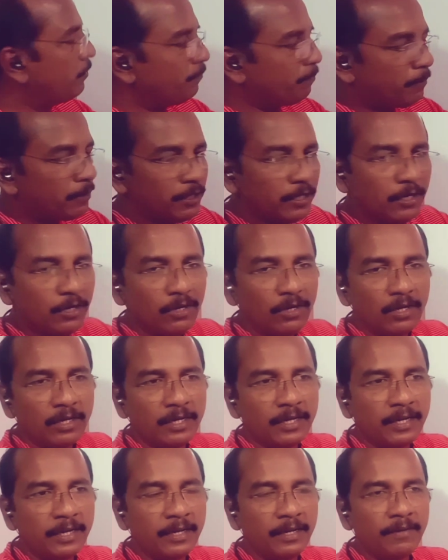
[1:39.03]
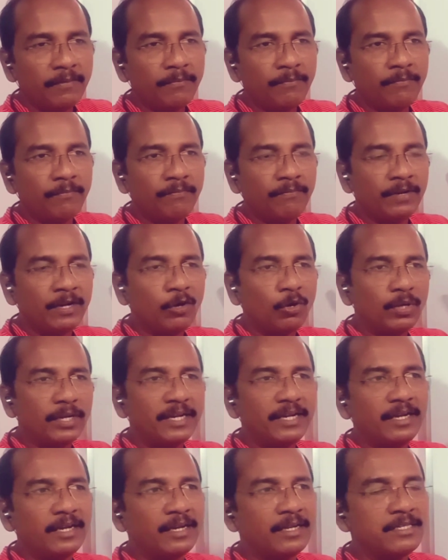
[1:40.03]
particularly when
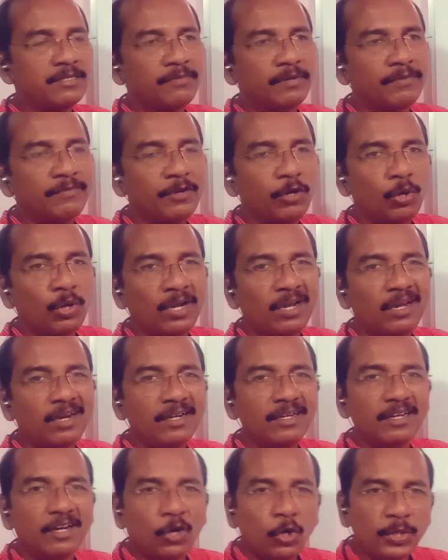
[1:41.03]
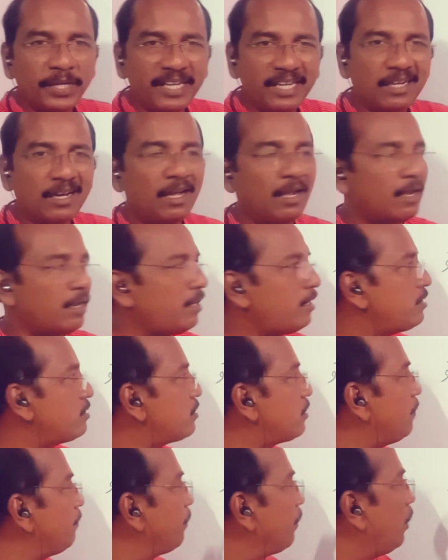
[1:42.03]
we are learning
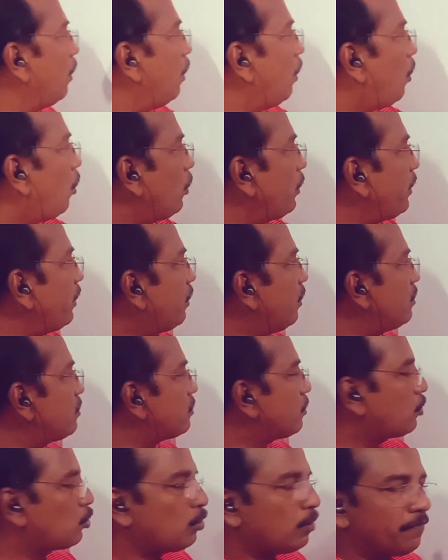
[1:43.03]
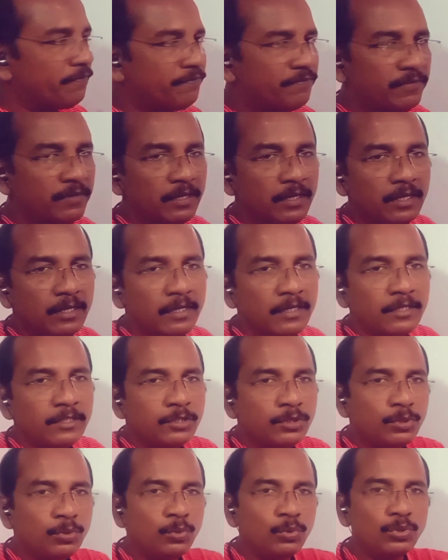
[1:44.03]
articles are of
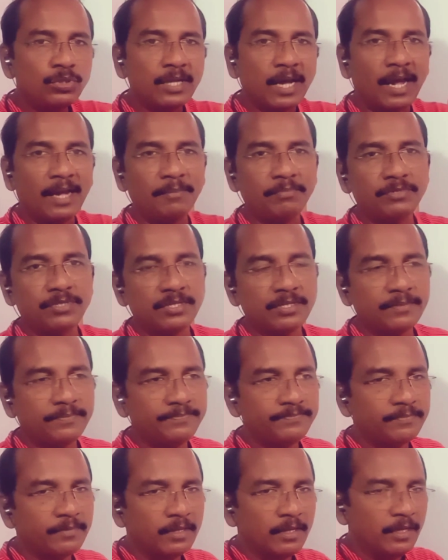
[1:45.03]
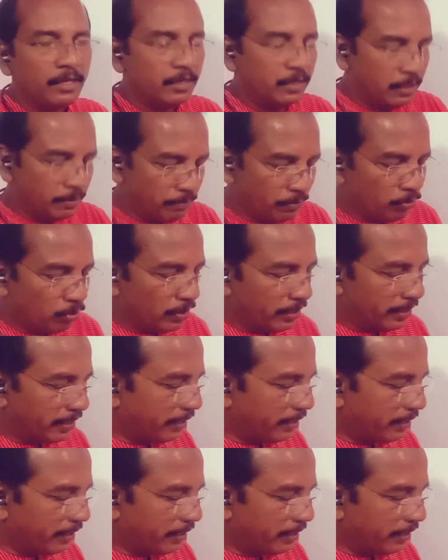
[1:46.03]
two types. Number one